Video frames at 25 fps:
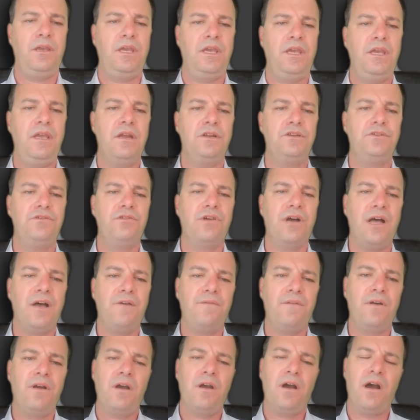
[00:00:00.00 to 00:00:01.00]
Here you
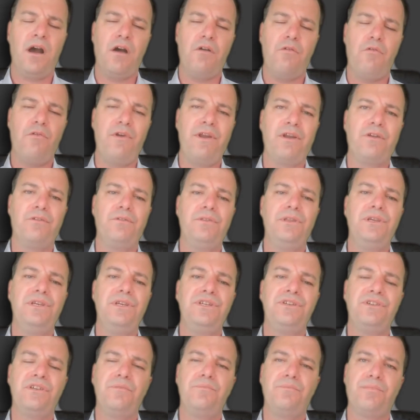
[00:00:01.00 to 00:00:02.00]
have our
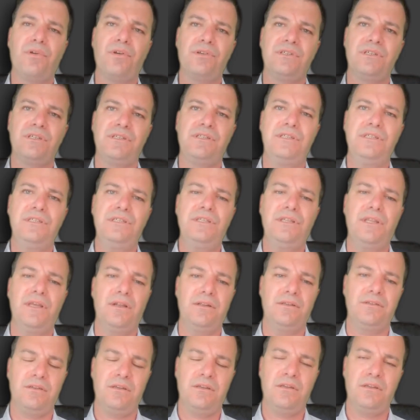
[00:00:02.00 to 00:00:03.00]
reconditioning process
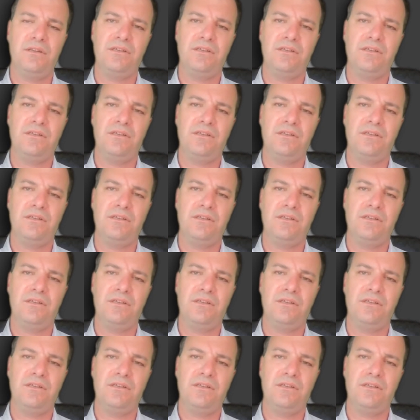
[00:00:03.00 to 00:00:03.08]
details,